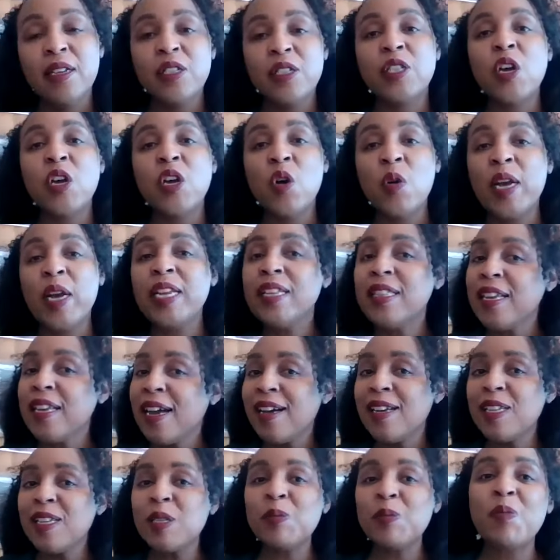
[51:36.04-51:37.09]
So anything
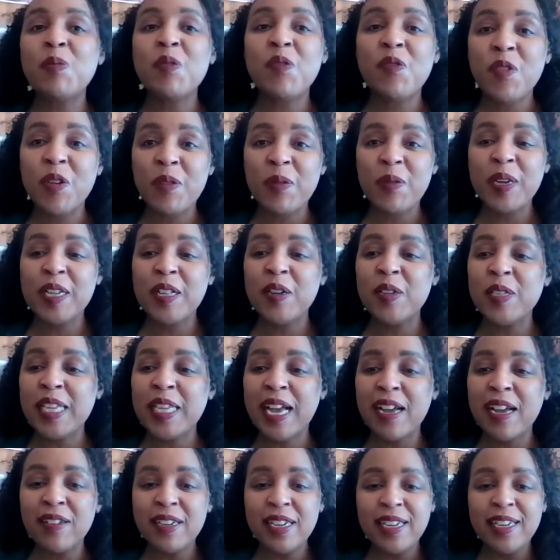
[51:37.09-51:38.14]
else before we close
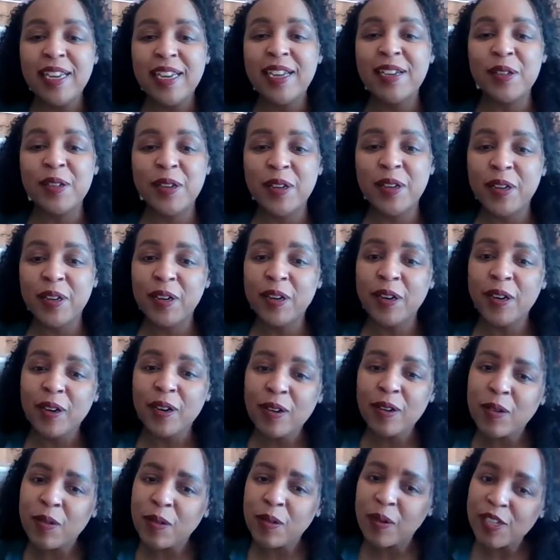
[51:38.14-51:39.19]
out? Any
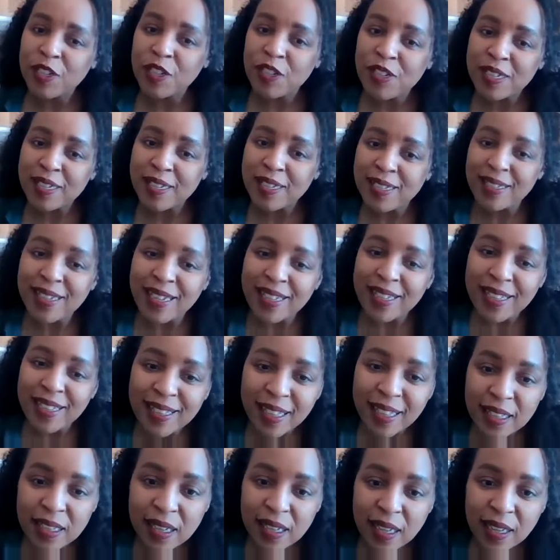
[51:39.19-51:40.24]
other questions? I think
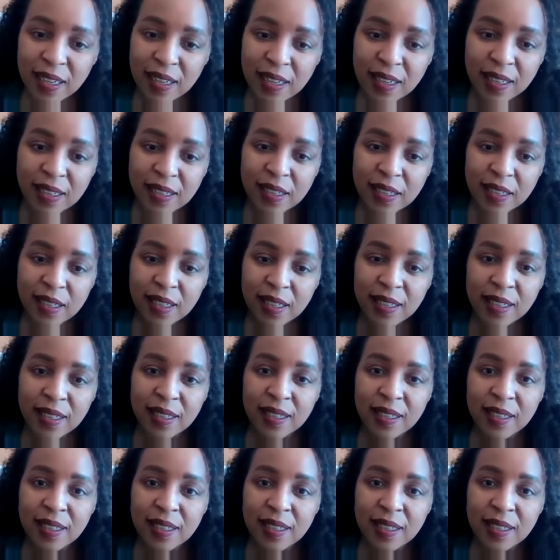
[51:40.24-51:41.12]
that's it, actually.